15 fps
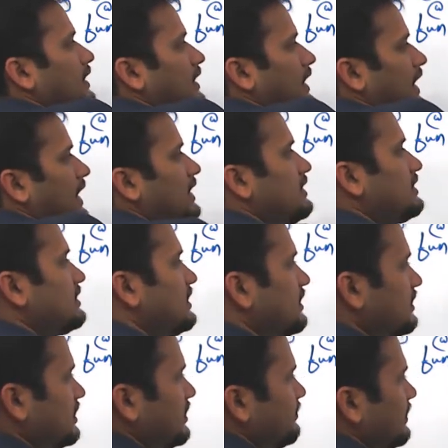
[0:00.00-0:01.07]
and
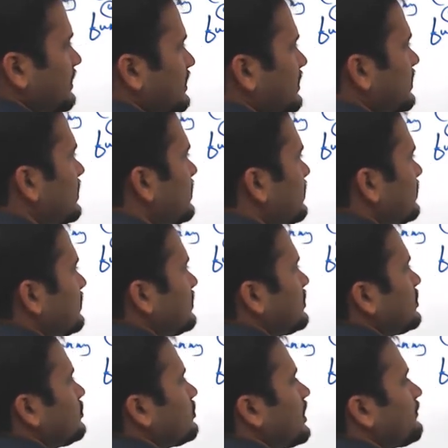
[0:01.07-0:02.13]
in the method
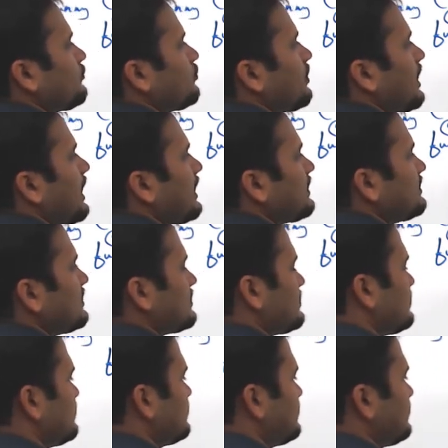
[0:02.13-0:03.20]
you have to add
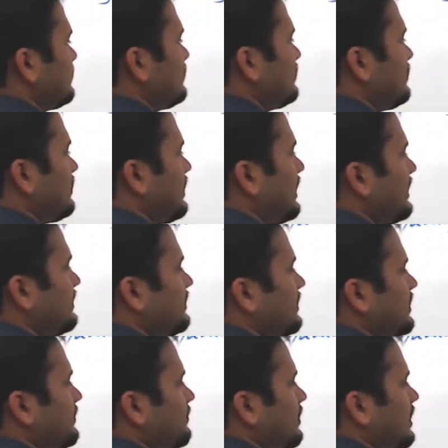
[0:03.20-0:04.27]
this
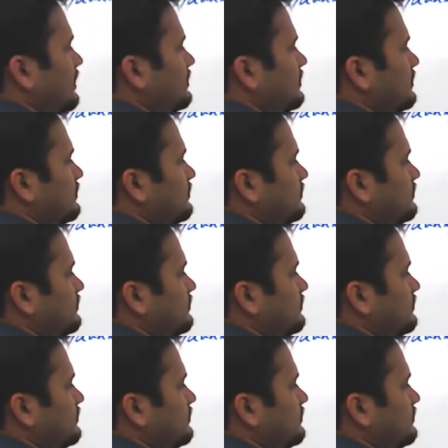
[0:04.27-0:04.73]
@path,